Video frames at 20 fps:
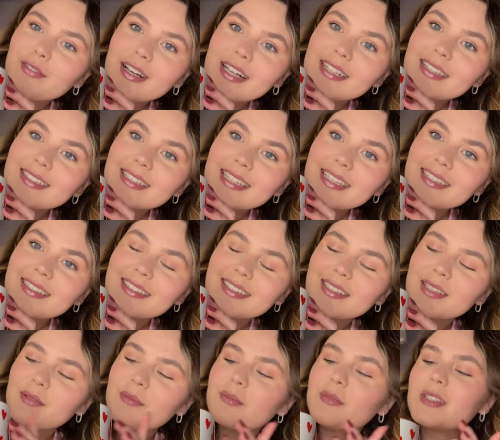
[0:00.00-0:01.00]
Valentine
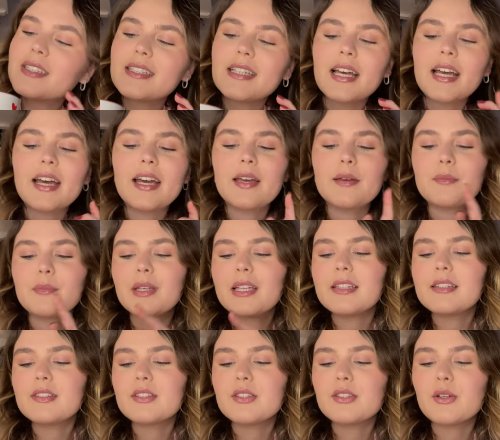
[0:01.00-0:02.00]
themed. I
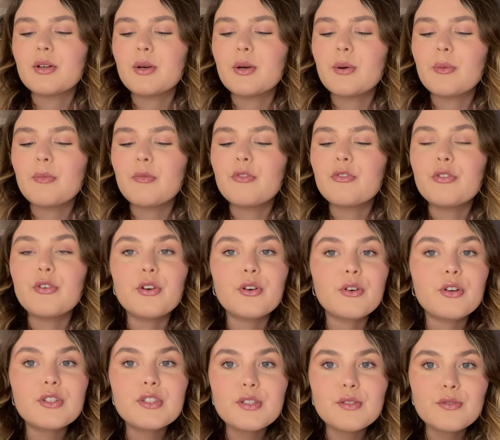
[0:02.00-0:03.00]
made some
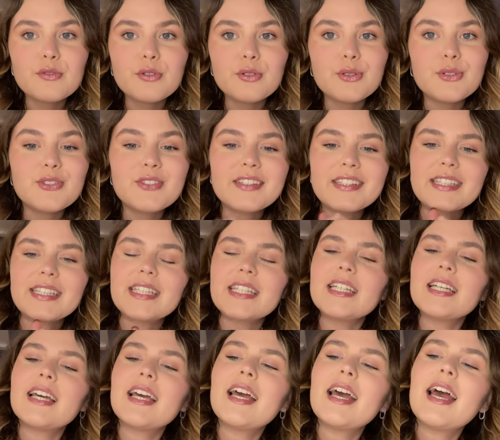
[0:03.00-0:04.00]
forest fruit
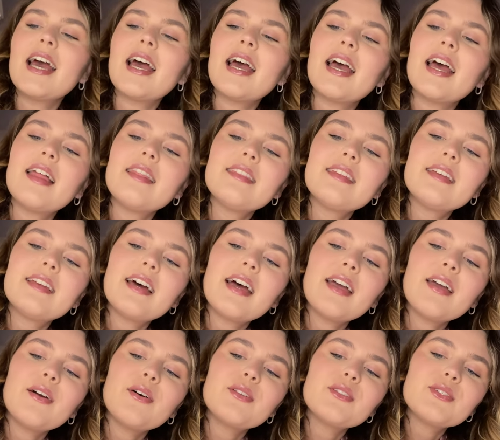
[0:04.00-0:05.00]
tea and then
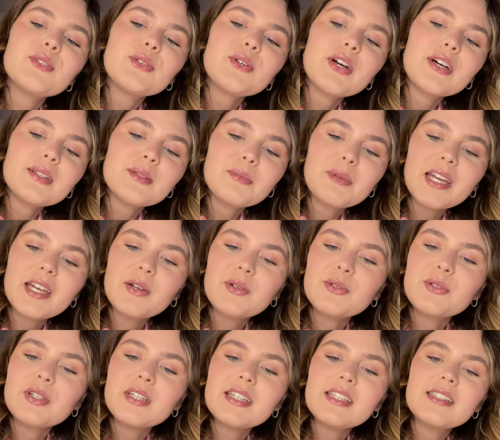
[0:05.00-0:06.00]
I also got my
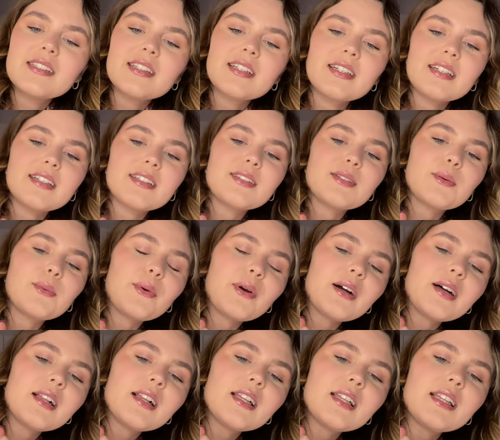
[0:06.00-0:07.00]
cookies as
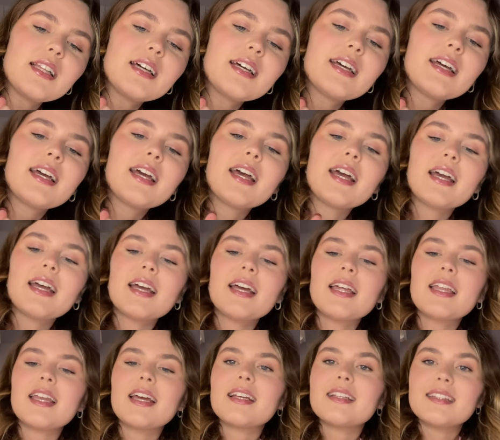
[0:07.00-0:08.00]
well.
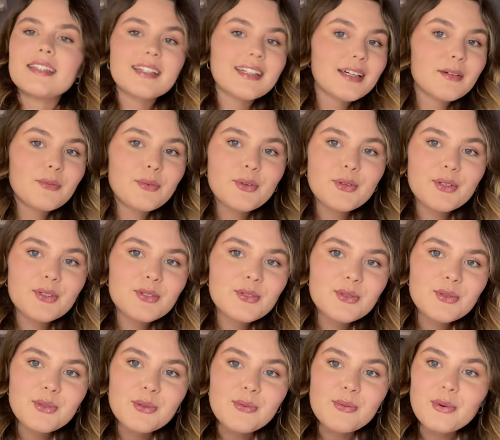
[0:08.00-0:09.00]
And I think I'm going
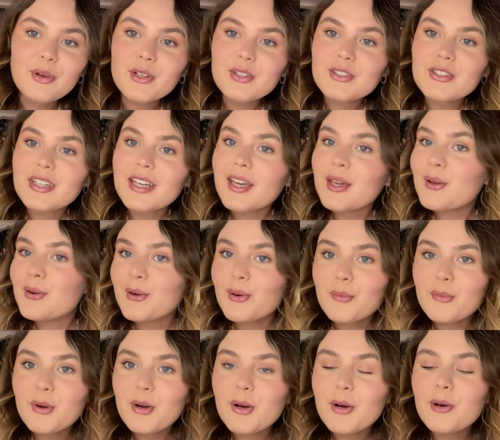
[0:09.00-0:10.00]
to watch a
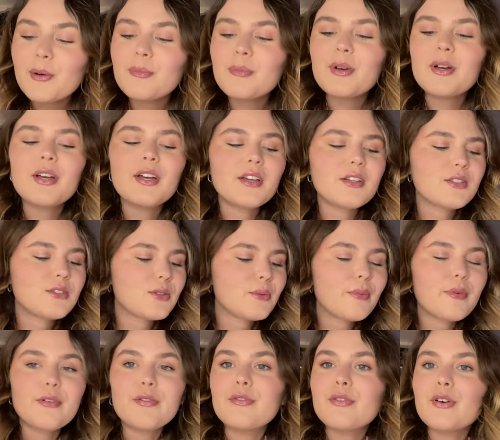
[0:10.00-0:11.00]
rom-com,
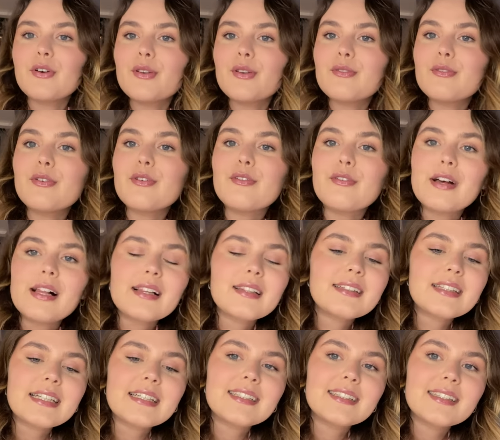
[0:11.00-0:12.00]
super fun for
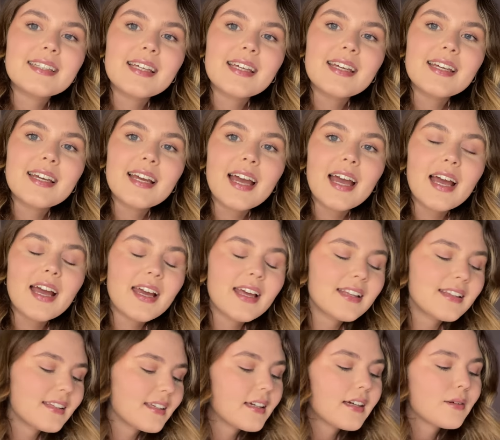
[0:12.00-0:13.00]
Valentine's Day. I
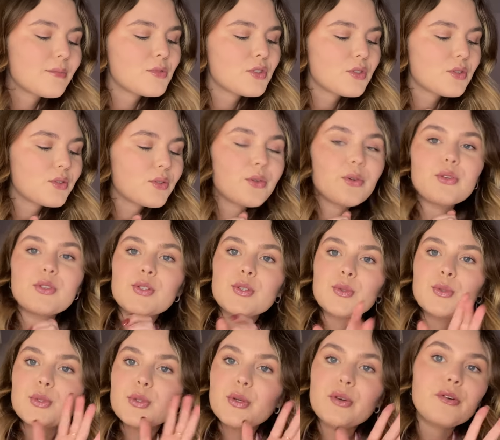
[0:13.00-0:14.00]
think I'm just going to
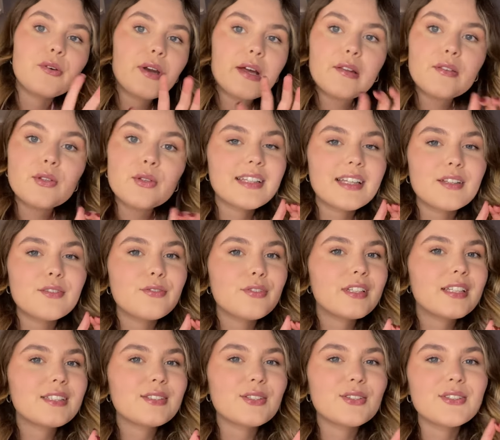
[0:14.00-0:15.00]
look around on
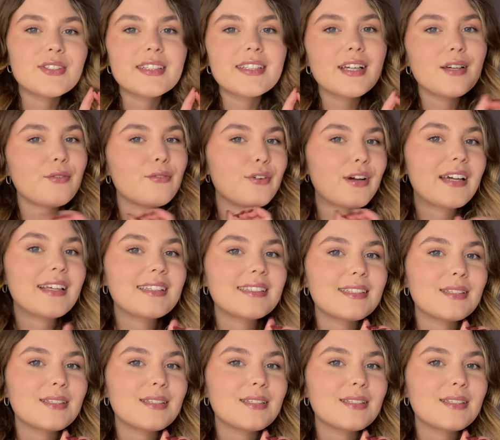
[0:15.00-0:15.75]
Netflix until I find